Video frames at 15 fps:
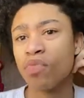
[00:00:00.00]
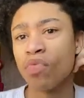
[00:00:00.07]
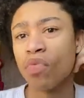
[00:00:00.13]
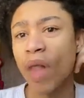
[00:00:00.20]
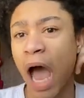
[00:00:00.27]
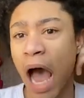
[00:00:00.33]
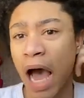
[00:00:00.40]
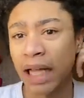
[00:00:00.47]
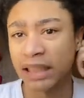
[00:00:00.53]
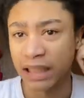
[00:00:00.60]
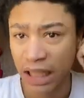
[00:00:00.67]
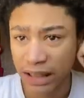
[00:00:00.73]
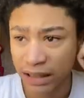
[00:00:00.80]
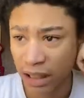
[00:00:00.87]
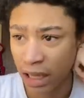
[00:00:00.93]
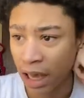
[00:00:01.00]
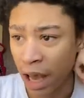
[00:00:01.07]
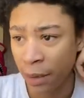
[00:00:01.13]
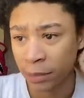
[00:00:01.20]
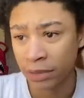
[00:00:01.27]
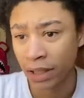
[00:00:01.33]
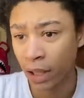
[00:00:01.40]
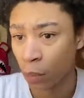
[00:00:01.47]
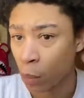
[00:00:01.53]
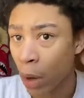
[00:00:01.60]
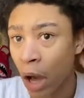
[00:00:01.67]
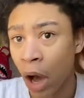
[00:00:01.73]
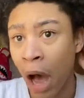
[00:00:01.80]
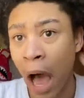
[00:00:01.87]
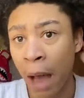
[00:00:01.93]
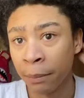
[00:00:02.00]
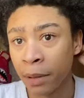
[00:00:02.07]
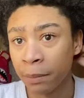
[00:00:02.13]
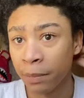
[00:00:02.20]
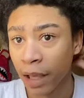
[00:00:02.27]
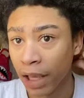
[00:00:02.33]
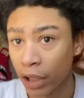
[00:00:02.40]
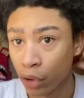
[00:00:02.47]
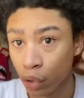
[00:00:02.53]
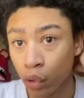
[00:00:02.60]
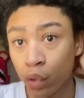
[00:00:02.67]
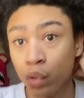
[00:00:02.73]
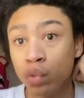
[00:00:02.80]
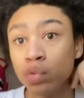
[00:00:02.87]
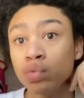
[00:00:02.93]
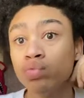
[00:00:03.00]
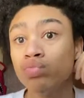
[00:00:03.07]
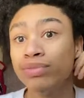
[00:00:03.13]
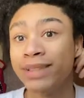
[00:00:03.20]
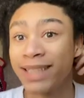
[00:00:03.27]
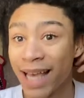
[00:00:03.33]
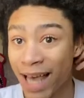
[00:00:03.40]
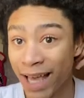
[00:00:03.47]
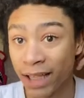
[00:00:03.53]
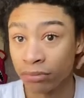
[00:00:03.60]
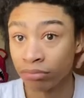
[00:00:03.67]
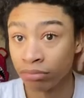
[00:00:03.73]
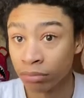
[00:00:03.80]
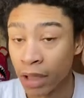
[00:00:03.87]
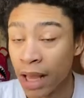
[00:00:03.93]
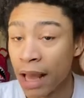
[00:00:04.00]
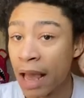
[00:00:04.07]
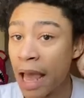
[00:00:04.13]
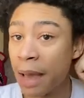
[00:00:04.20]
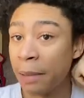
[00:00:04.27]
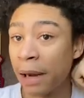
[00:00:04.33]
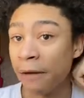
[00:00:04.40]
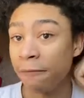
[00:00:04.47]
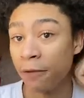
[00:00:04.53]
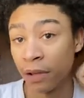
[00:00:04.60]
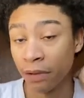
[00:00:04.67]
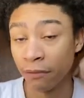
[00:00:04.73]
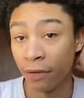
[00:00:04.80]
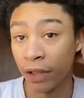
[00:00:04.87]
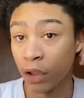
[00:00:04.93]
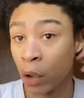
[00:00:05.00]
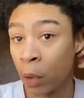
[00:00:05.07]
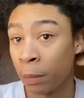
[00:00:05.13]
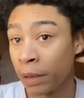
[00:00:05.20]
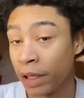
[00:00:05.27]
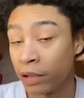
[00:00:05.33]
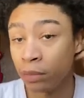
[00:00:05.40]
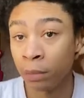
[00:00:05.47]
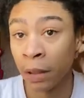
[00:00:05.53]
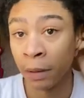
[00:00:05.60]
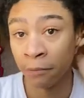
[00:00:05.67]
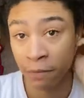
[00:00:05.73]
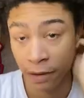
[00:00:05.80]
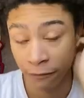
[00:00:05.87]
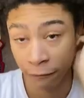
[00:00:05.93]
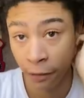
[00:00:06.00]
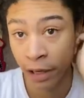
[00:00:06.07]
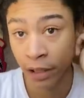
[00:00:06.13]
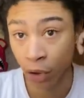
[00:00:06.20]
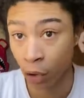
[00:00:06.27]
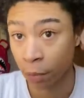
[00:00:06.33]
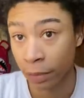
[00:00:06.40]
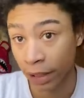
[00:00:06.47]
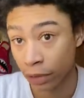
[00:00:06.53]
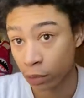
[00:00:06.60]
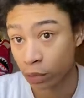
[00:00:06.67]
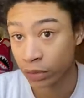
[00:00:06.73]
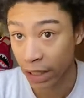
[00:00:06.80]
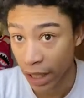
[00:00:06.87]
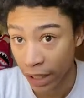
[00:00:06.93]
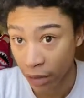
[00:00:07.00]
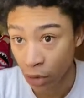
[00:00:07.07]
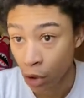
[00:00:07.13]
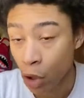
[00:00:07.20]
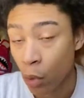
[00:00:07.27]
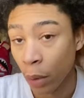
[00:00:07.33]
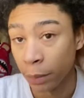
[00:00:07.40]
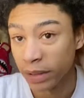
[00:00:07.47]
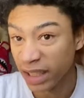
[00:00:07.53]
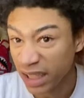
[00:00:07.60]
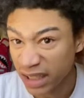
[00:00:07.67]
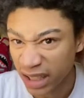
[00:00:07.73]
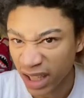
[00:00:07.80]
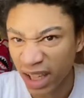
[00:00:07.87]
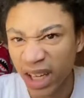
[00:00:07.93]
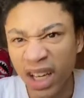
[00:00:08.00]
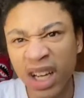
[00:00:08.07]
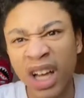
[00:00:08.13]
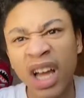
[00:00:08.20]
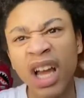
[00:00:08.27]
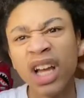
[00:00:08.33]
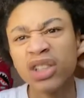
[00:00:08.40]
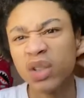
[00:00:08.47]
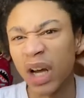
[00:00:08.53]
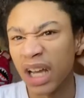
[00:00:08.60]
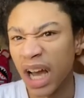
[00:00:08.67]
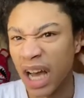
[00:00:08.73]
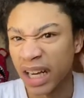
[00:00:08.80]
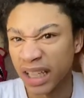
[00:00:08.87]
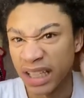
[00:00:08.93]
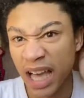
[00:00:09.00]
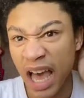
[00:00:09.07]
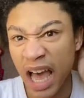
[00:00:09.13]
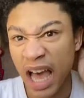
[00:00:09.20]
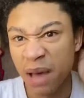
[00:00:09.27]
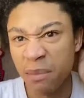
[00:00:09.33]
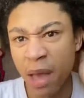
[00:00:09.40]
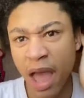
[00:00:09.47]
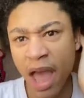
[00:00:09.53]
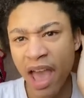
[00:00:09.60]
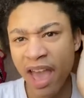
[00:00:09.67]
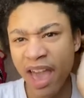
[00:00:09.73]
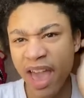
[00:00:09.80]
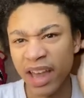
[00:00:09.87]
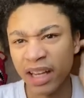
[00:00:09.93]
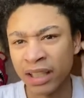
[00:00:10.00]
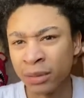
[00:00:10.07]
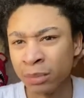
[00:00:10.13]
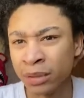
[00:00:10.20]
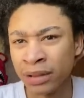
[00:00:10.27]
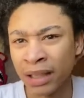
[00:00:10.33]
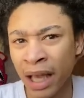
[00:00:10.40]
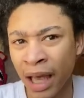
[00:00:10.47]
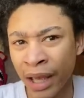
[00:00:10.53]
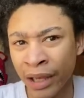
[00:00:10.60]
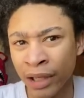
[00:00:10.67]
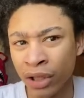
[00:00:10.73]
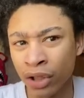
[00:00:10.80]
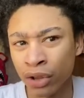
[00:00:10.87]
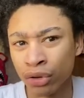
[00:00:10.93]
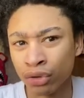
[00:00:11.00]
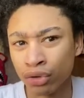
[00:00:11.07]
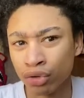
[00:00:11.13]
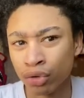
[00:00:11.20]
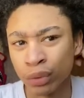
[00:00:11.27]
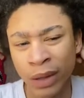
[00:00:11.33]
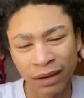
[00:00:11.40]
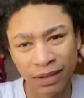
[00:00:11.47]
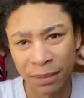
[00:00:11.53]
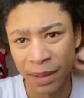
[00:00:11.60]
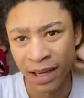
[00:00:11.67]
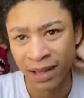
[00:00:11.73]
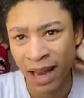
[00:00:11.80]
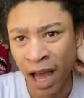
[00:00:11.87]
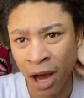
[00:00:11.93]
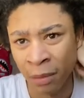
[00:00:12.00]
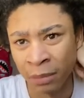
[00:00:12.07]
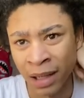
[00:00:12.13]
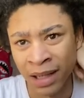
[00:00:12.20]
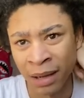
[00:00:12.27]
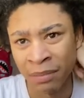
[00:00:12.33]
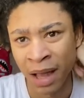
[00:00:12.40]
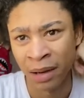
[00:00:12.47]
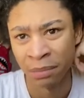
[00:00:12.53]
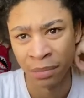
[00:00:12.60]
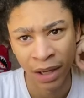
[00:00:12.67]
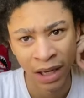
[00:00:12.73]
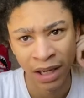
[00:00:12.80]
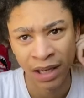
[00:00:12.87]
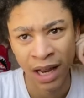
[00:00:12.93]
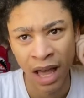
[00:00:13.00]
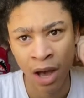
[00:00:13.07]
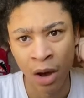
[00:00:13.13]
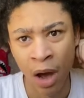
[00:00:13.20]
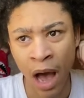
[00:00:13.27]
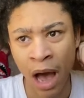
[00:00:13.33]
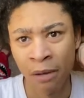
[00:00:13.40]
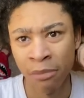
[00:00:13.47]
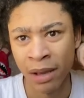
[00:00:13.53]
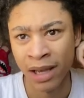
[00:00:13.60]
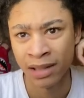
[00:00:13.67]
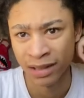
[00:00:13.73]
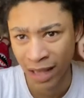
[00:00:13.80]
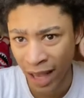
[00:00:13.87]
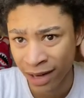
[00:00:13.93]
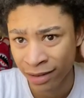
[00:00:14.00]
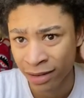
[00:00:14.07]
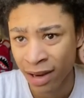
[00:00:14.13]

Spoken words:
I texted her, I was like, well, I'm gonna pay you 10, and my other friend gonna pay you 10 when we get there. So I got in the cab, and he was like, you have to pay now. I'm like, I'm not paying now. I'll pay 10